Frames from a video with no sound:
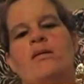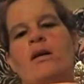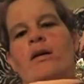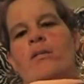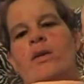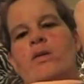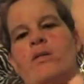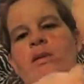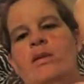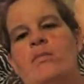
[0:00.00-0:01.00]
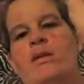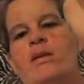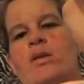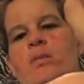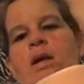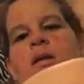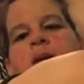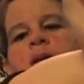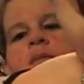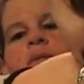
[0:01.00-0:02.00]
Um, these are going to be some stitch
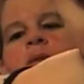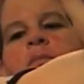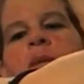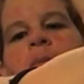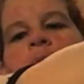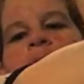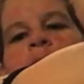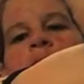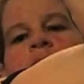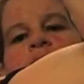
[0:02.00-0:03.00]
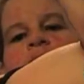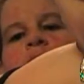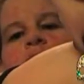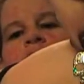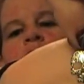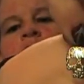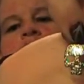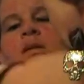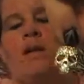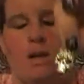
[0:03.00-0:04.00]
markers for some people that I know that like
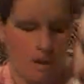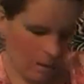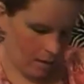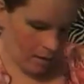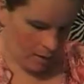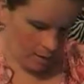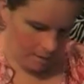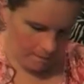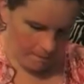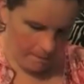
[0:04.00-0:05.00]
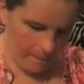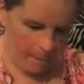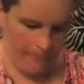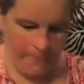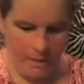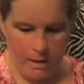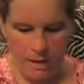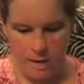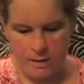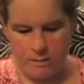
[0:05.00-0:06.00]
skulls. Um,
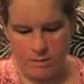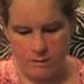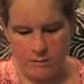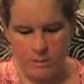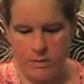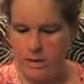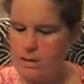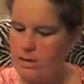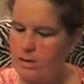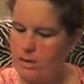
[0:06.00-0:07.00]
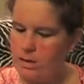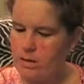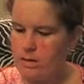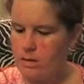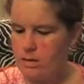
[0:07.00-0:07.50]
I got some different ones. There's...